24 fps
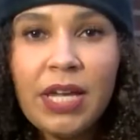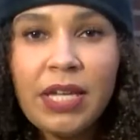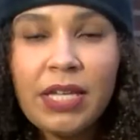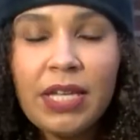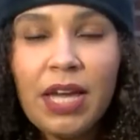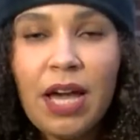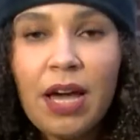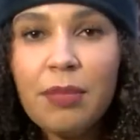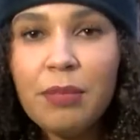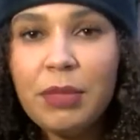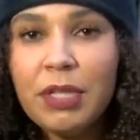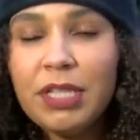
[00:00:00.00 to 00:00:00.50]

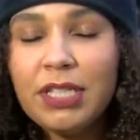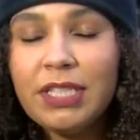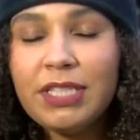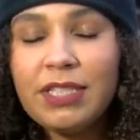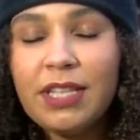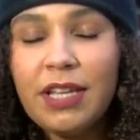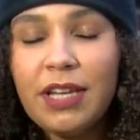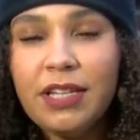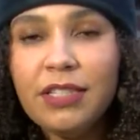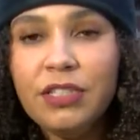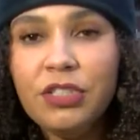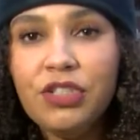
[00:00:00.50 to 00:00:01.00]
Yeah,
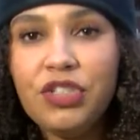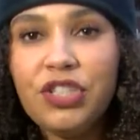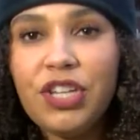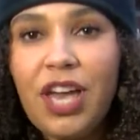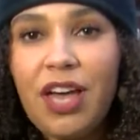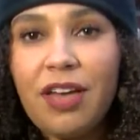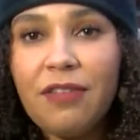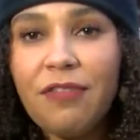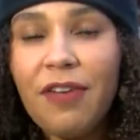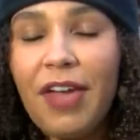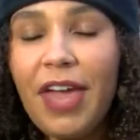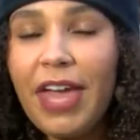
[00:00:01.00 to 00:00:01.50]
Melissa and
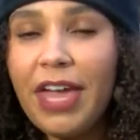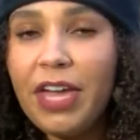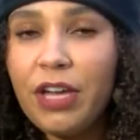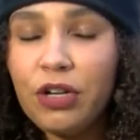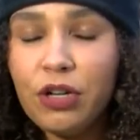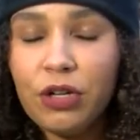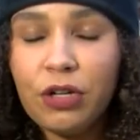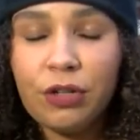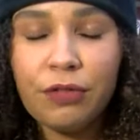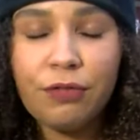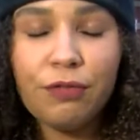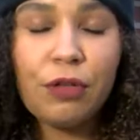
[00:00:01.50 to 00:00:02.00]
Jeff,
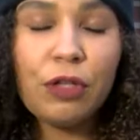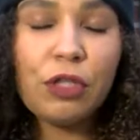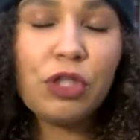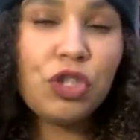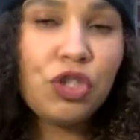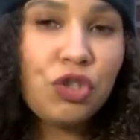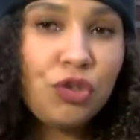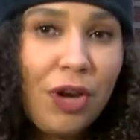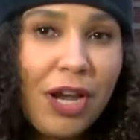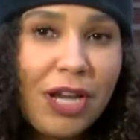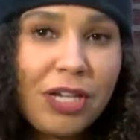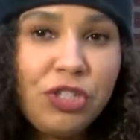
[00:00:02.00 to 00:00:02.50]
anger,
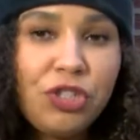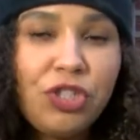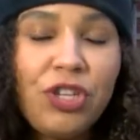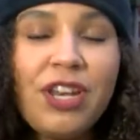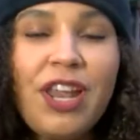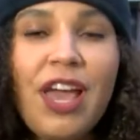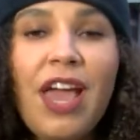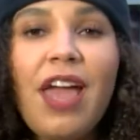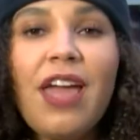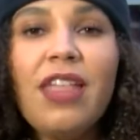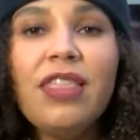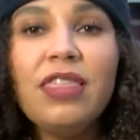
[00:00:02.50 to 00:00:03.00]

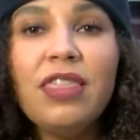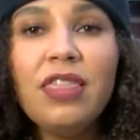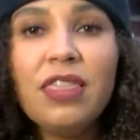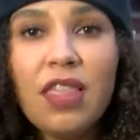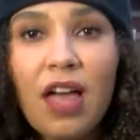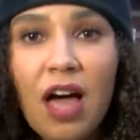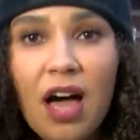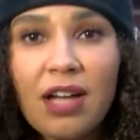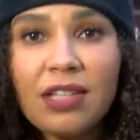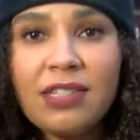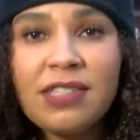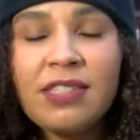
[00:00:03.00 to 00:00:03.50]
frustration, and
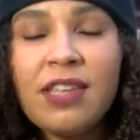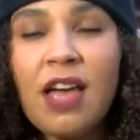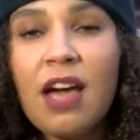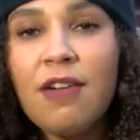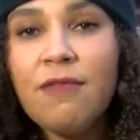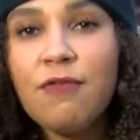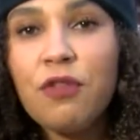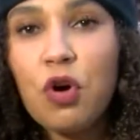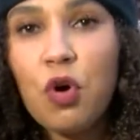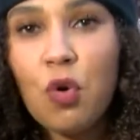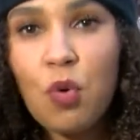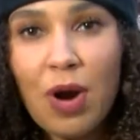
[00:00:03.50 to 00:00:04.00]
lots
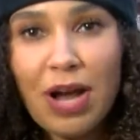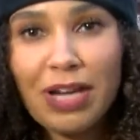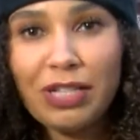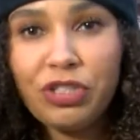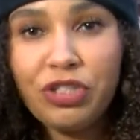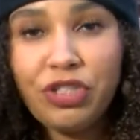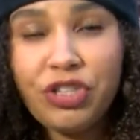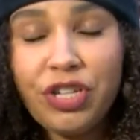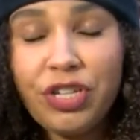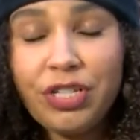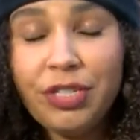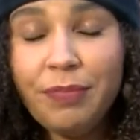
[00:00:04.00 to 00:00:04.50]
of
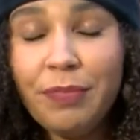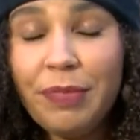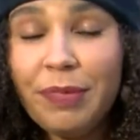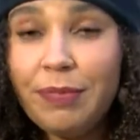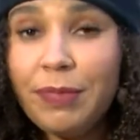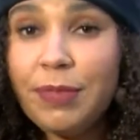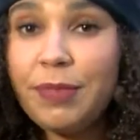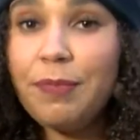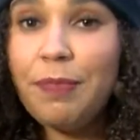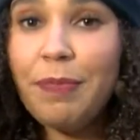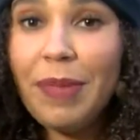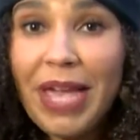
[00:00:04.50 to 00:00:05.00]

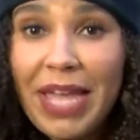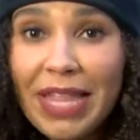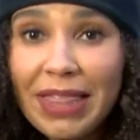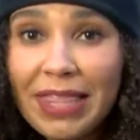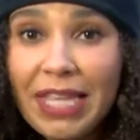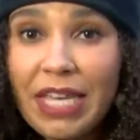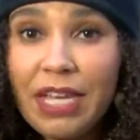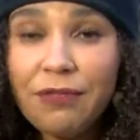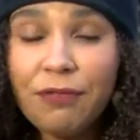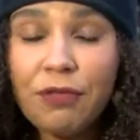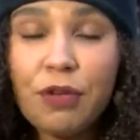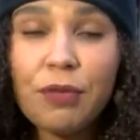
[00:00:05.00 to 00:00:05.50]
questions,
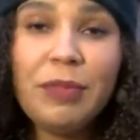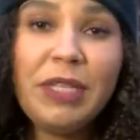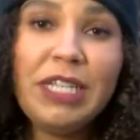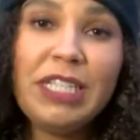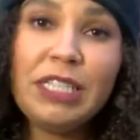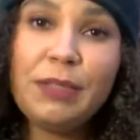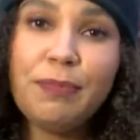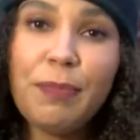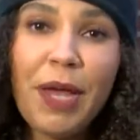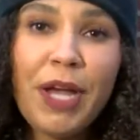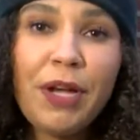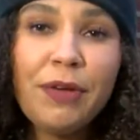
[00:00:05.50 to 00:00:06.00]
mainly from
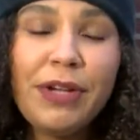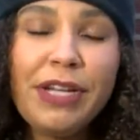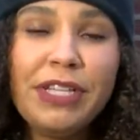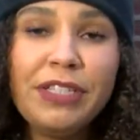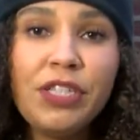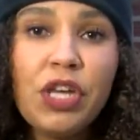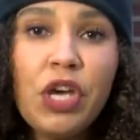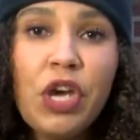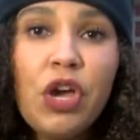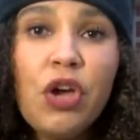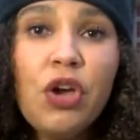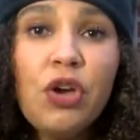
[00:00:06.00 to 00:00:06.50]
these
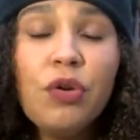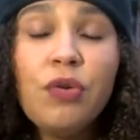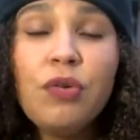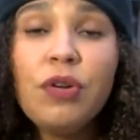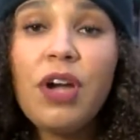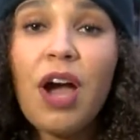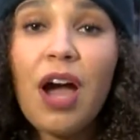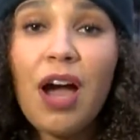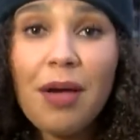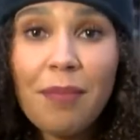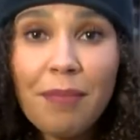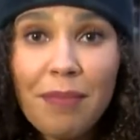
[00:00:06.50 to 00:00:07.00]
parents who
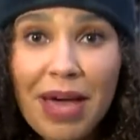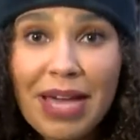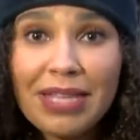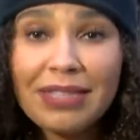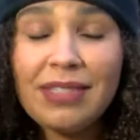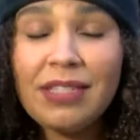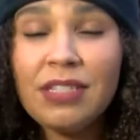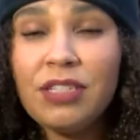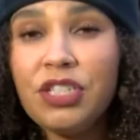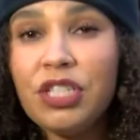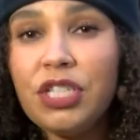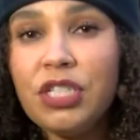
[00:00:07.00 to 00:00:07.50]
got
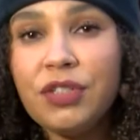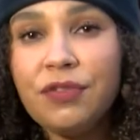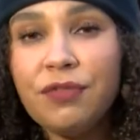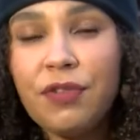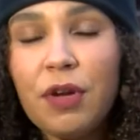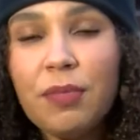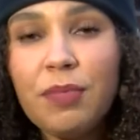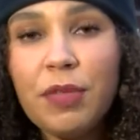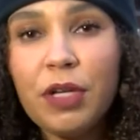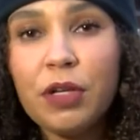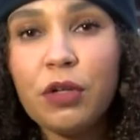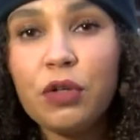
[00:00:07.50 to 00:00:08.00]
messages
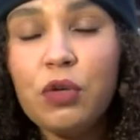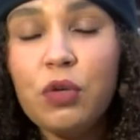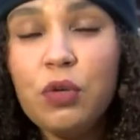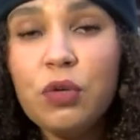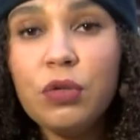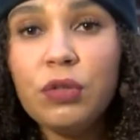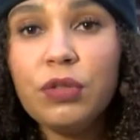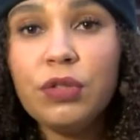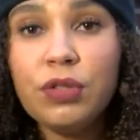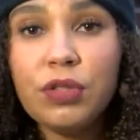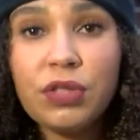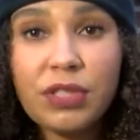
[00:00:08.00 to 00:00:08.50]
from their
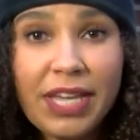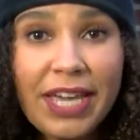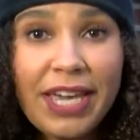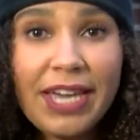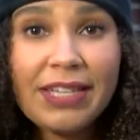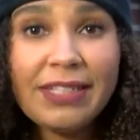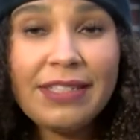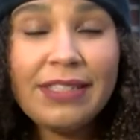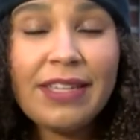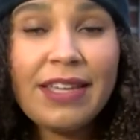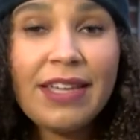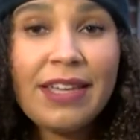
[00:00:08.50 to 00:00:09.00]
cool
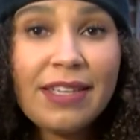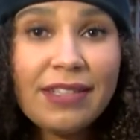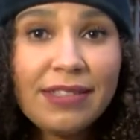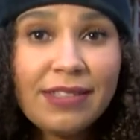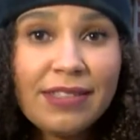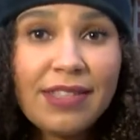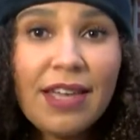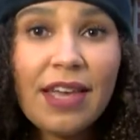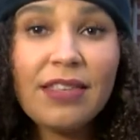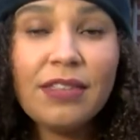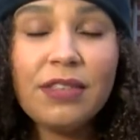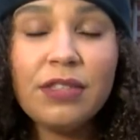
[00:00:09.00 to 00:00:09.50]
kids
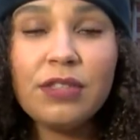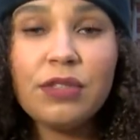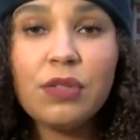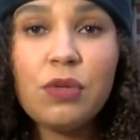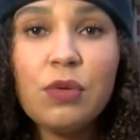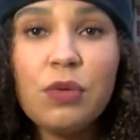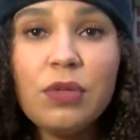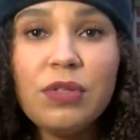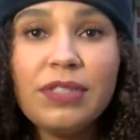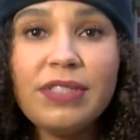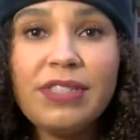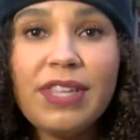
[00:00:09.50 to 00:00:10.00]
inside the
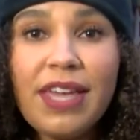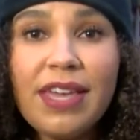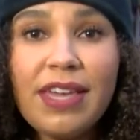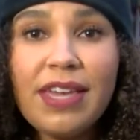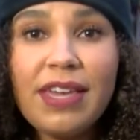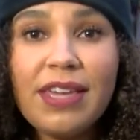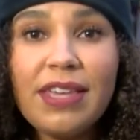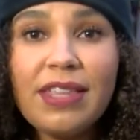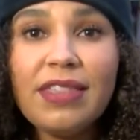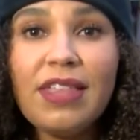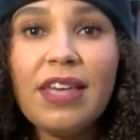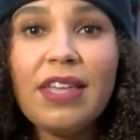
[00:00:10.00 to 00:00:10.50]
school
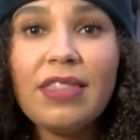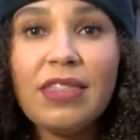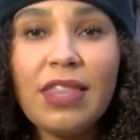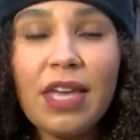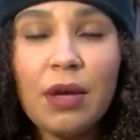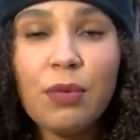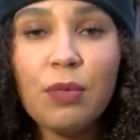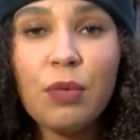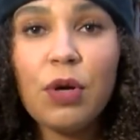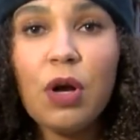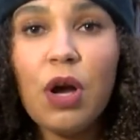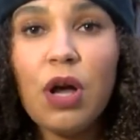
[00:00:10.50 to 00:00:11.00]
saying that
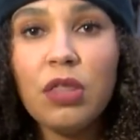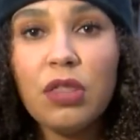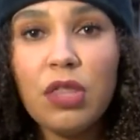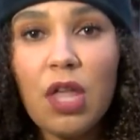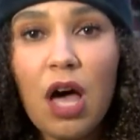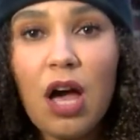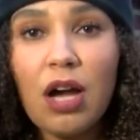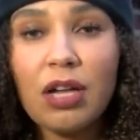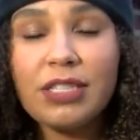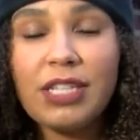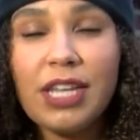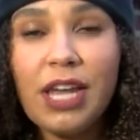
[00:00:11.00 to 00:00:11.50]
they were on
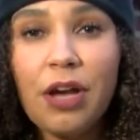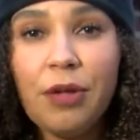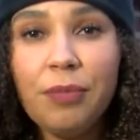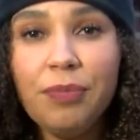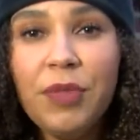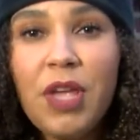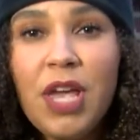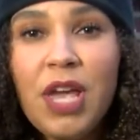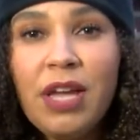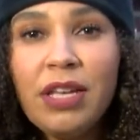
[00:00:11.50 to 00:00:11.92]
lockdown.